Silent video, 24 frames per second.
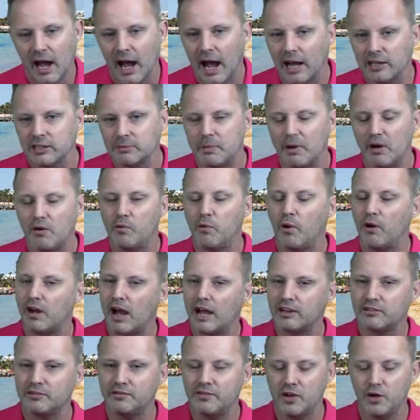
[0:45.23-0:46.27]
has a bit of,
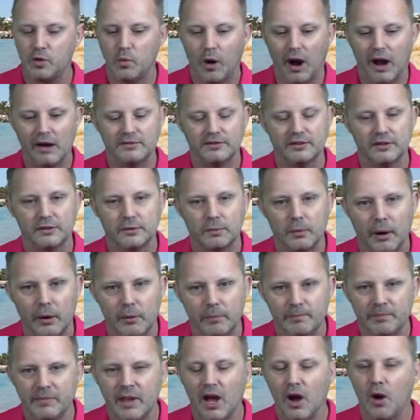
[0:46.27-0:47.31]
has a few waves as
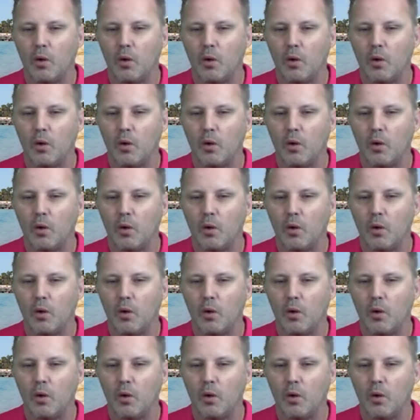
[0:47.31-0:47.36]
well.